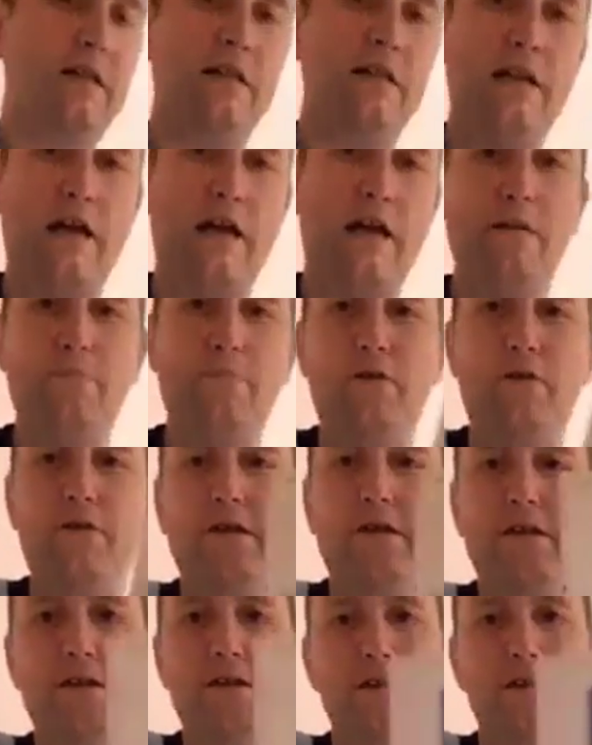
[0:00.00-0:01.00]
my little handbook.
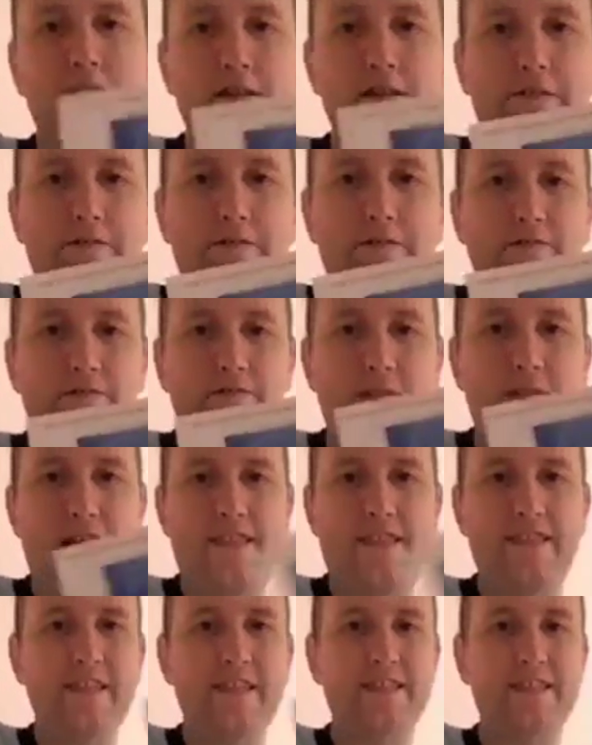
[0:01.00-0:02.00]
It's
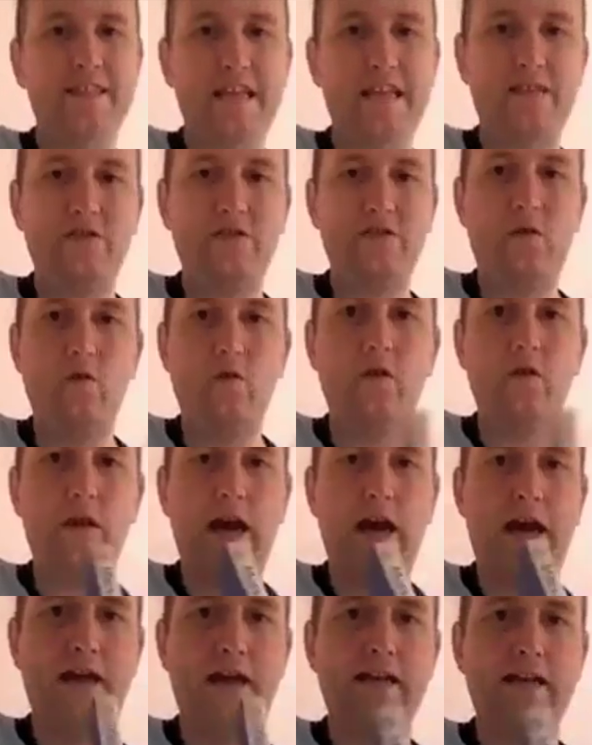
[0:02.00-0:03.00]
and this is all
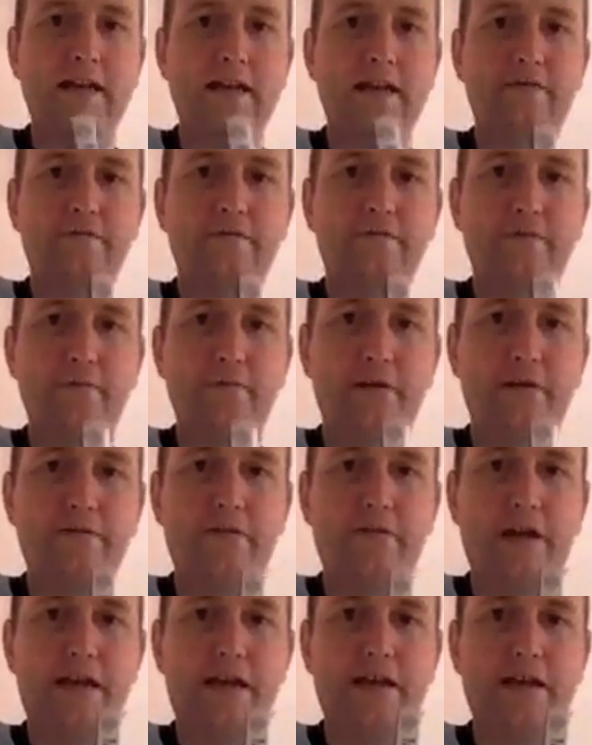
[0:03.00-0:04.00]
I need for
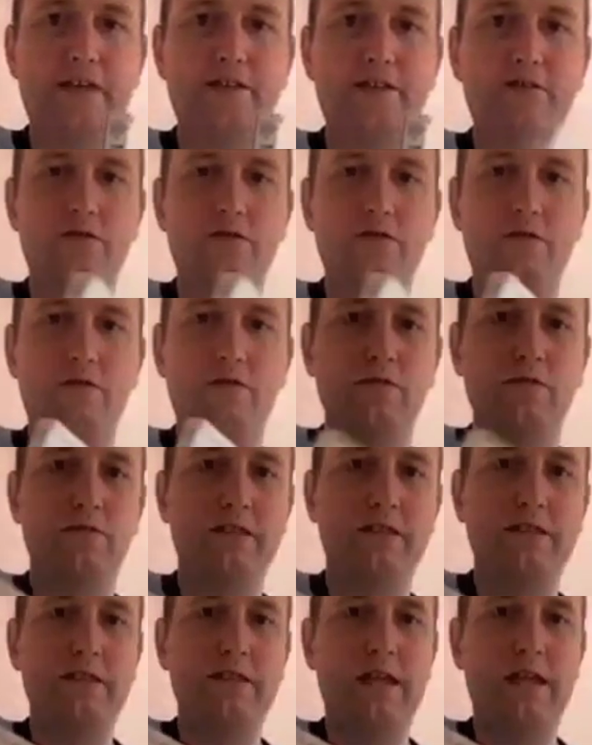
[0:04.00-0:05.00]
whenever I get stuck on
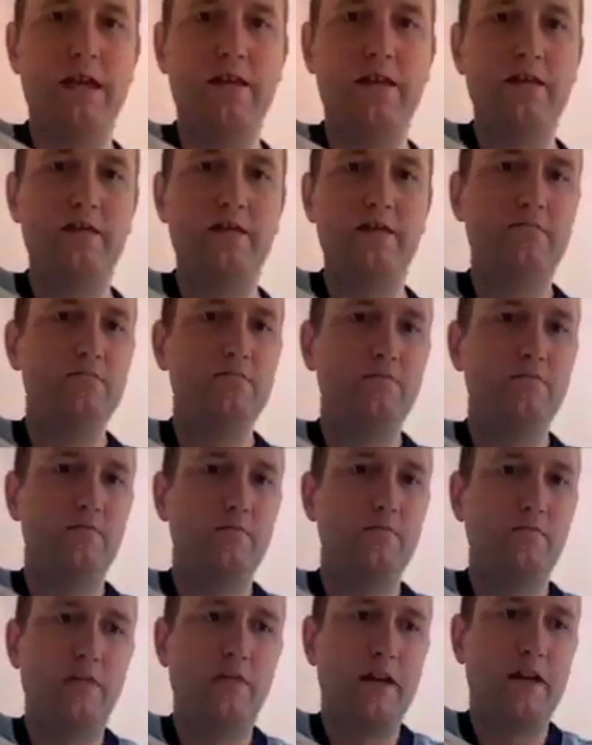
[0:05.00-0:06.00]
OS 10,
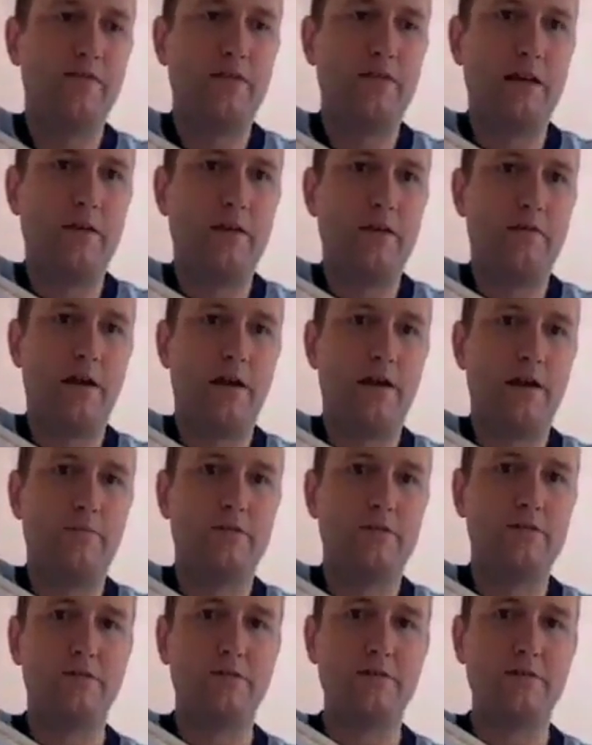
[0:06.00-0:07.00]
whenever that
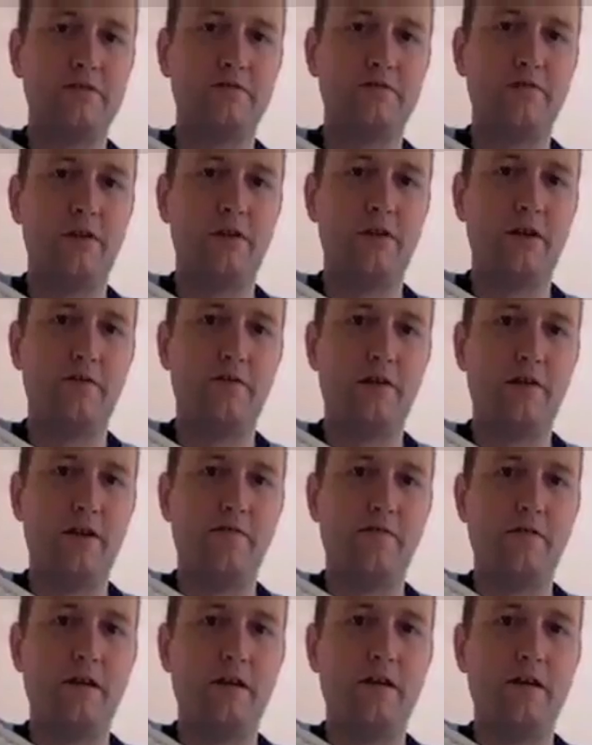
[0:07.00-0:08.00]
happens, is very, very
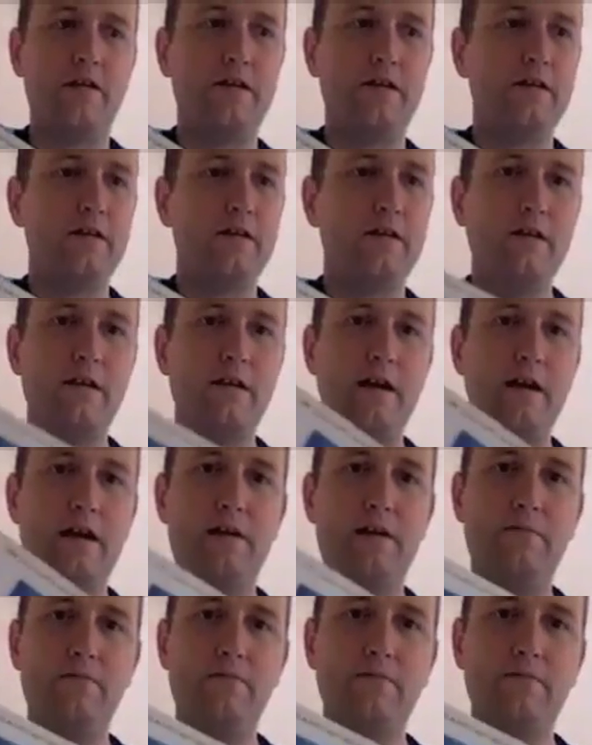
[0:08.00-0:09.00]
rare.
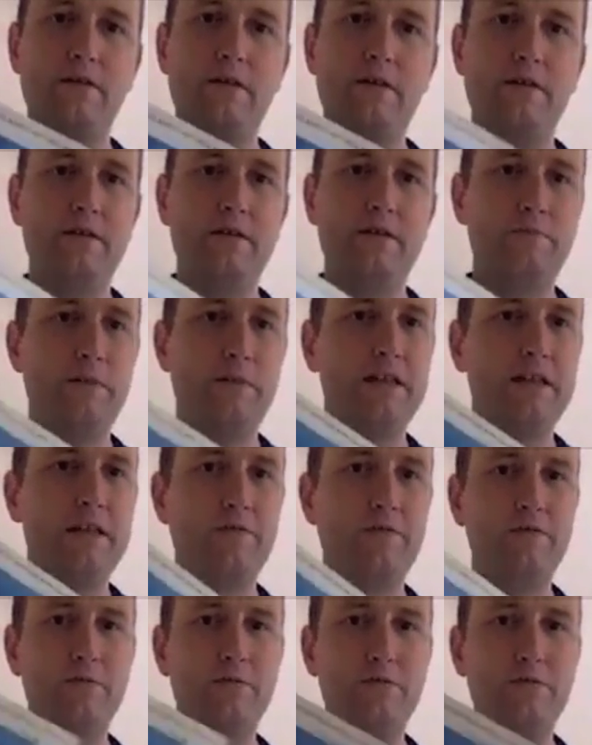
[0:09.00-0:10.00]
Big
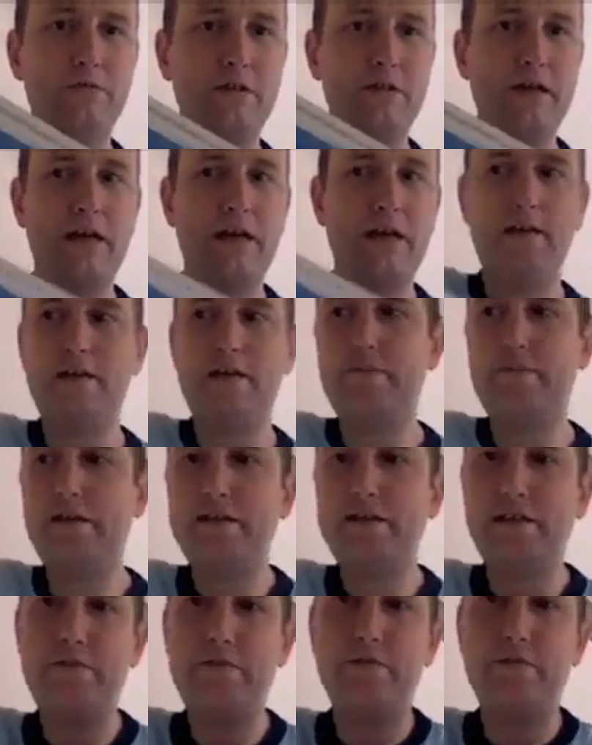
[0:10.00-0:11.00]
difference between that and the
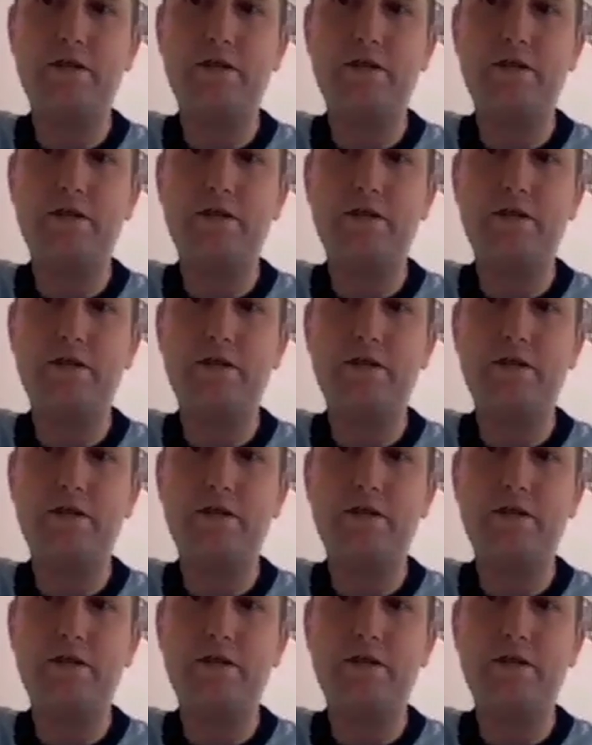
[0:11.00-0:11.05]
PC